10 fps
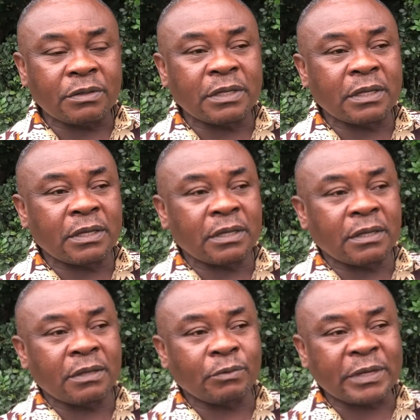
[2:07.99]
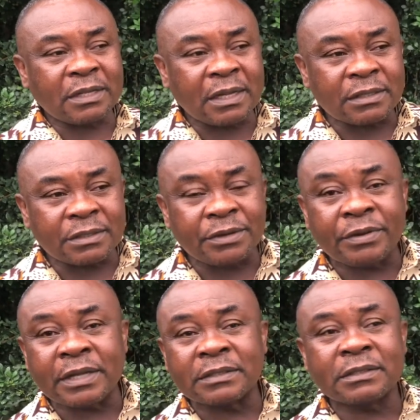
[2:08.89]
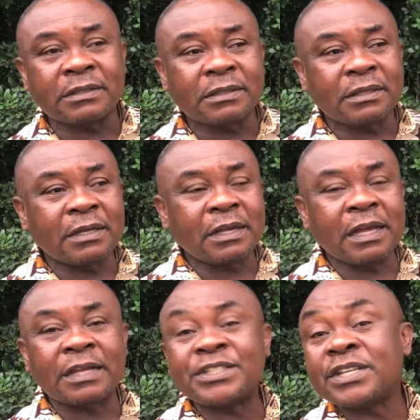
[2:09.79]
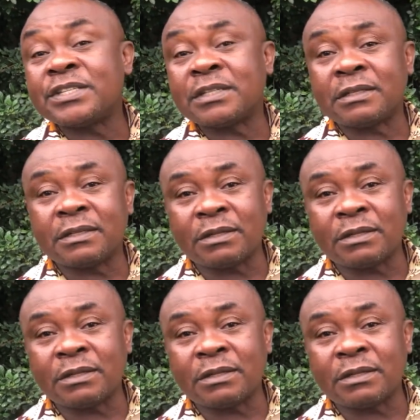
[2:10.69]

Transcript: the wetlands areas are changing.